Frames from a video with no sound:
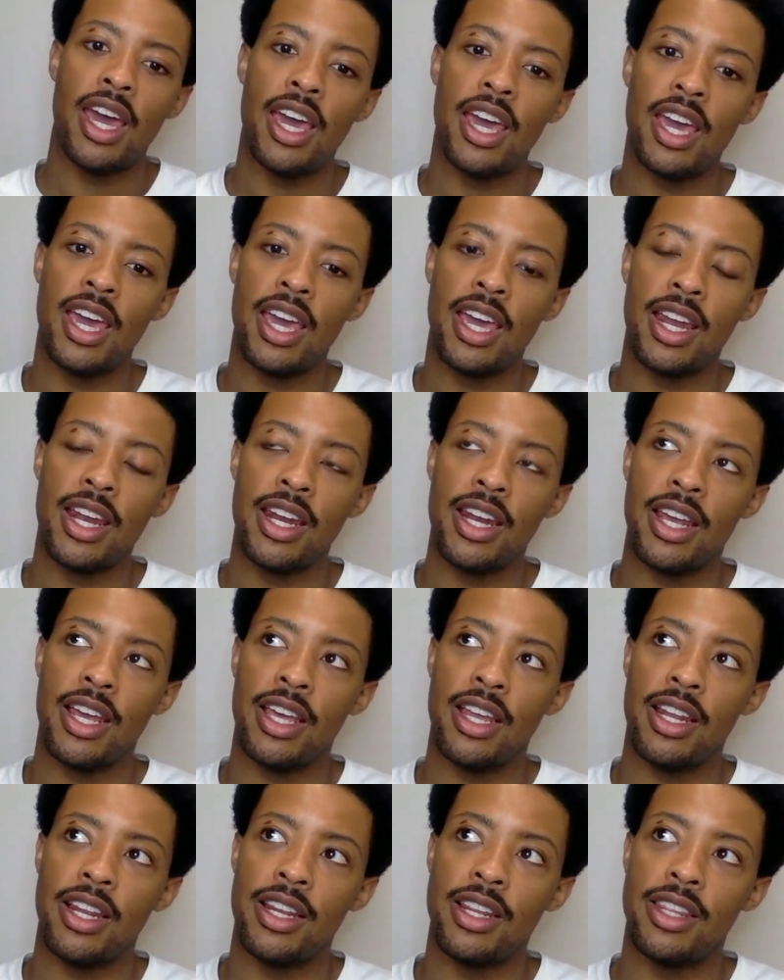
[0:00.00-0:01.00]
And
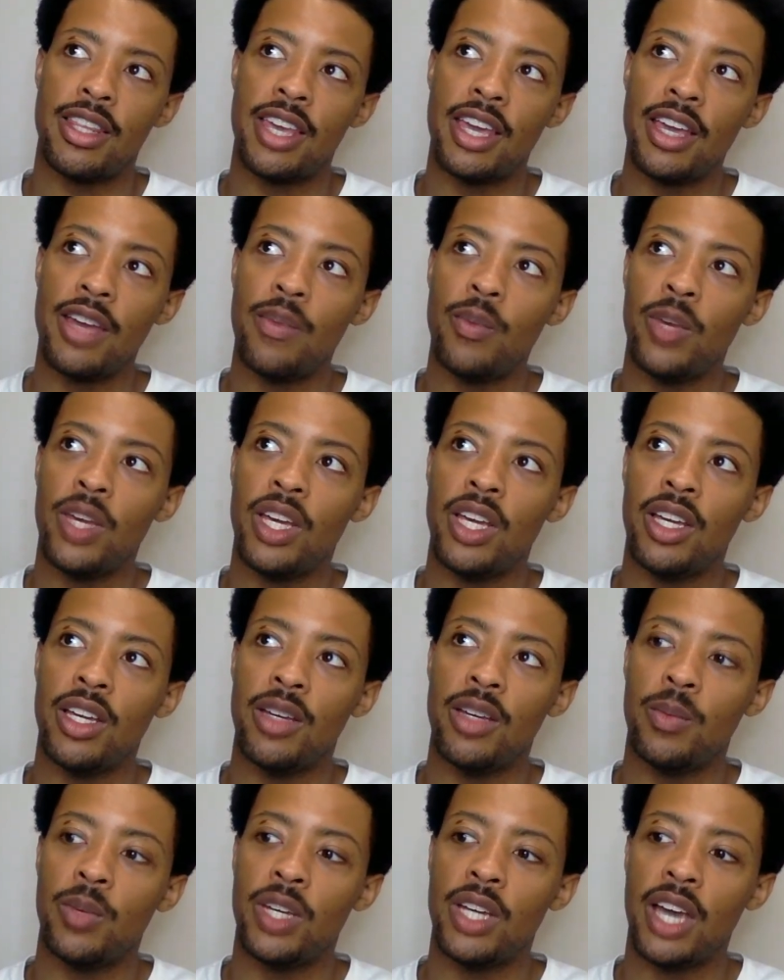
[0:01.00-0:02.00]
then
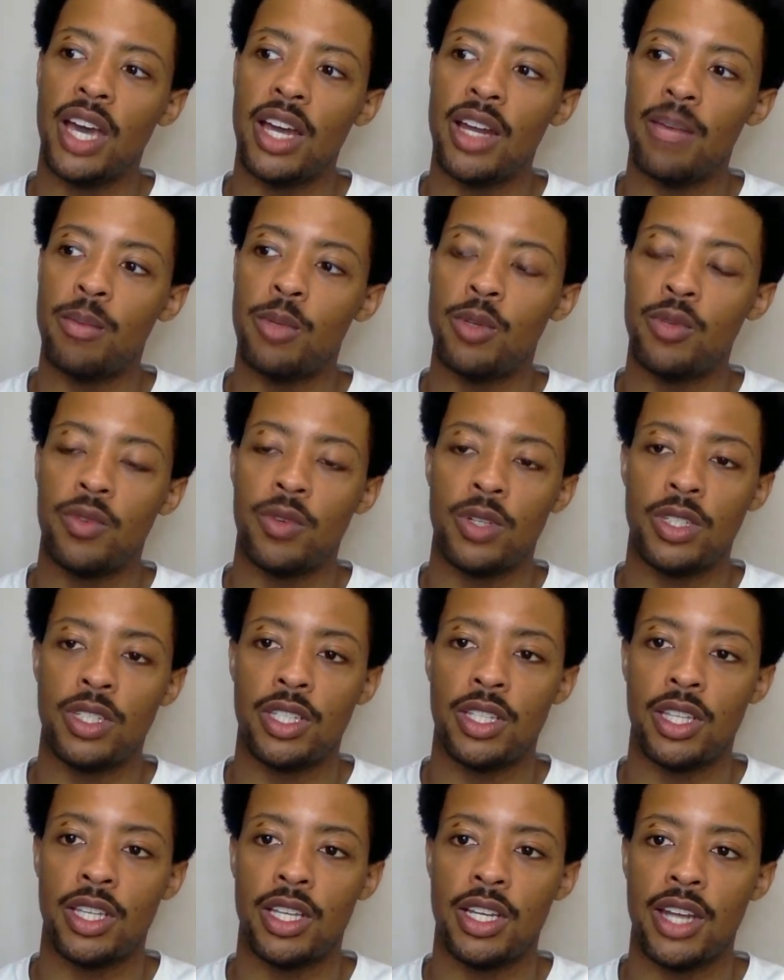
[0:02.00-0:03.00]
we kind of move on
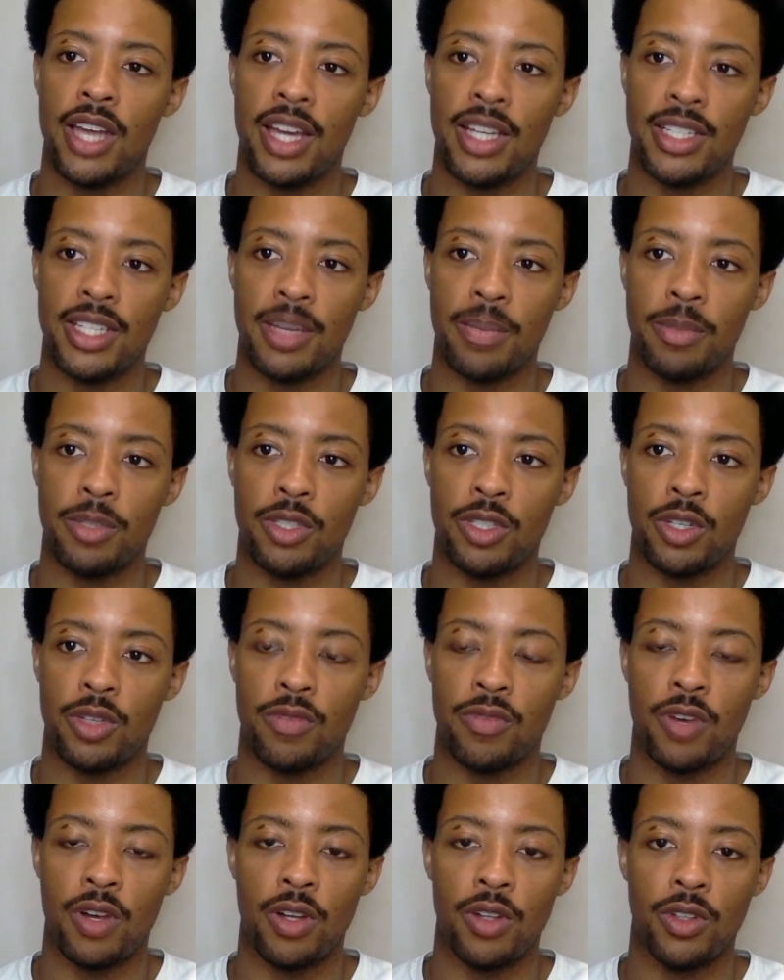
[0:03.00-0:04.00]
to the next
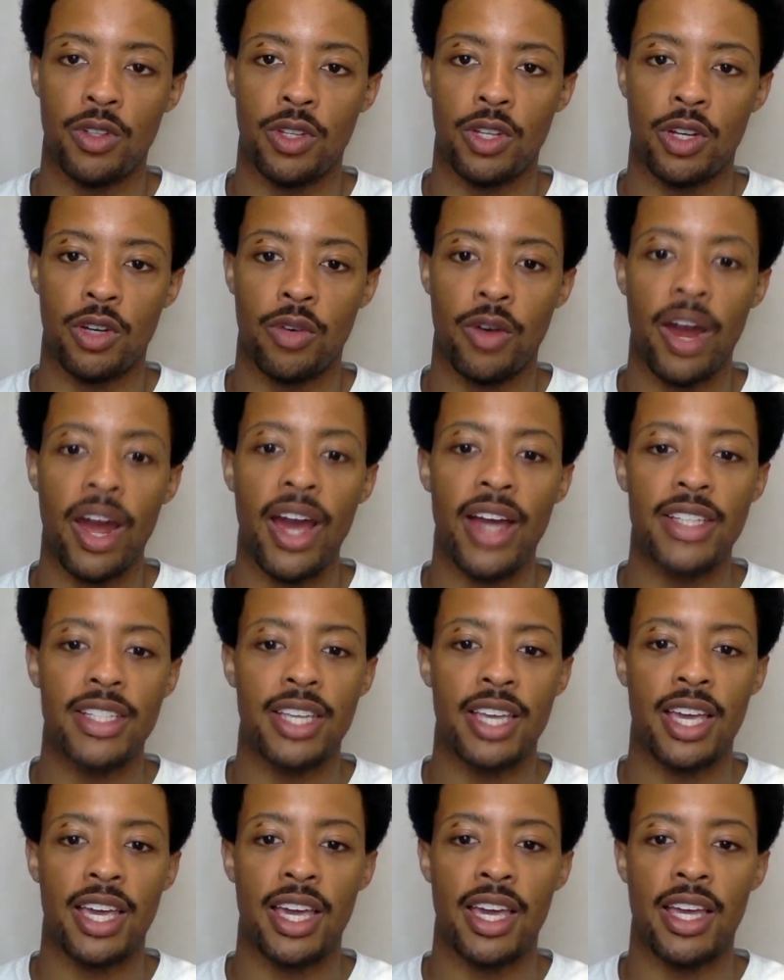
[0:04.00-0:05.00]
episode, Falling Through the Cracks.
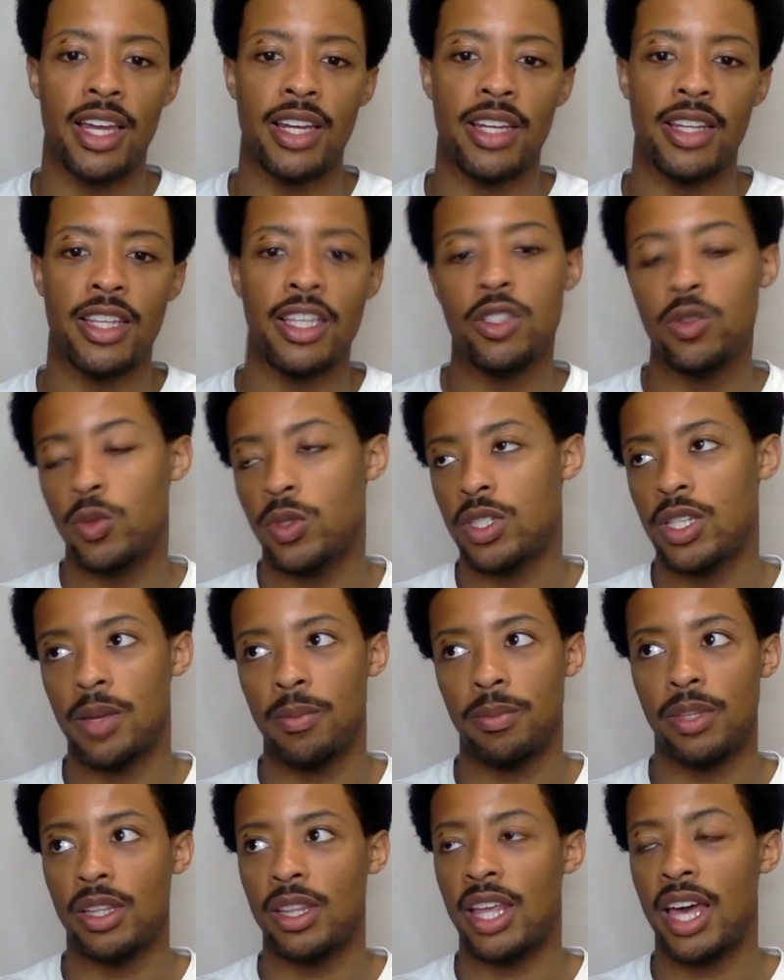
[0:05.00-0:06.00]
And this was
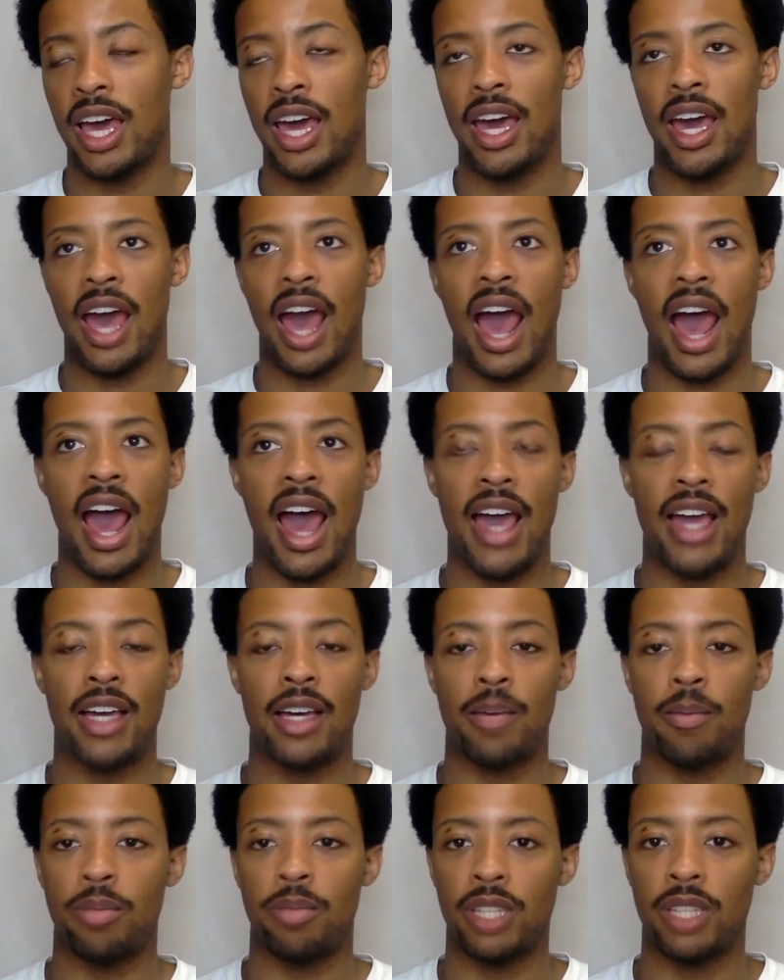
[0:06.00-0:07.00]
something that I
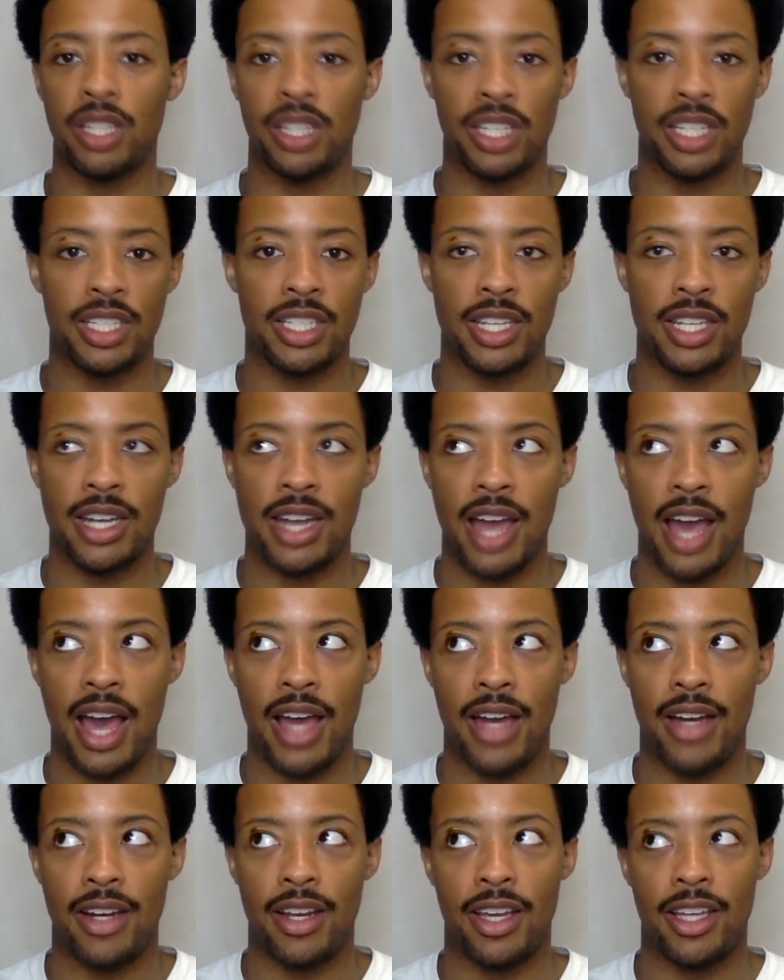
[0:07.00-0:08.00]
completely did
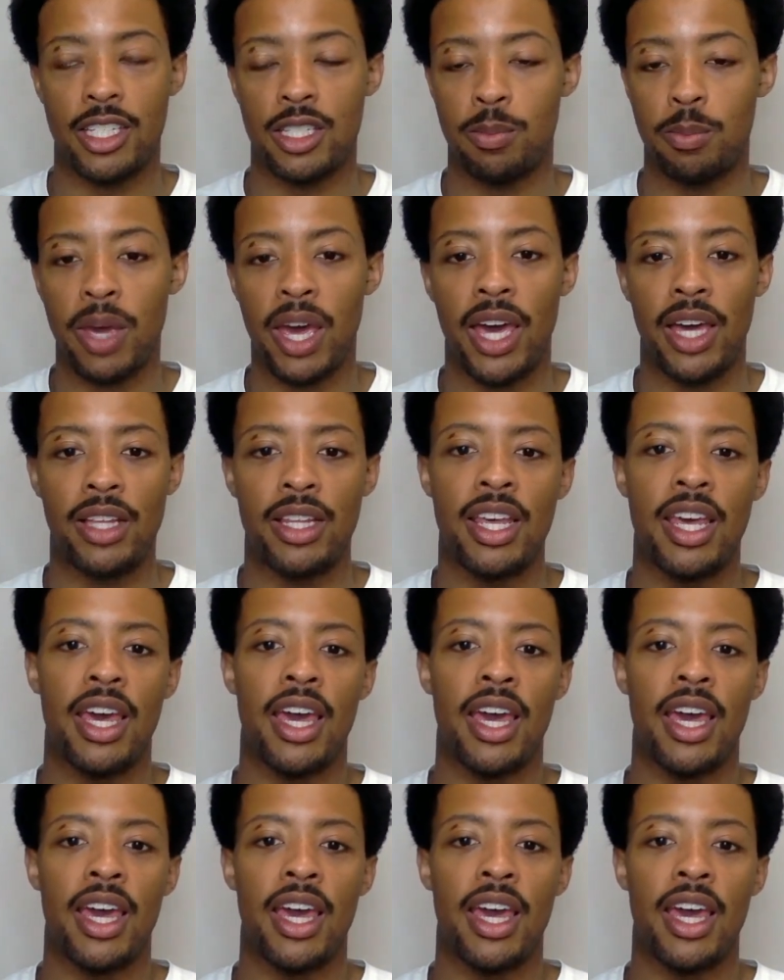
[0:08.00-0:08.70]
not expect.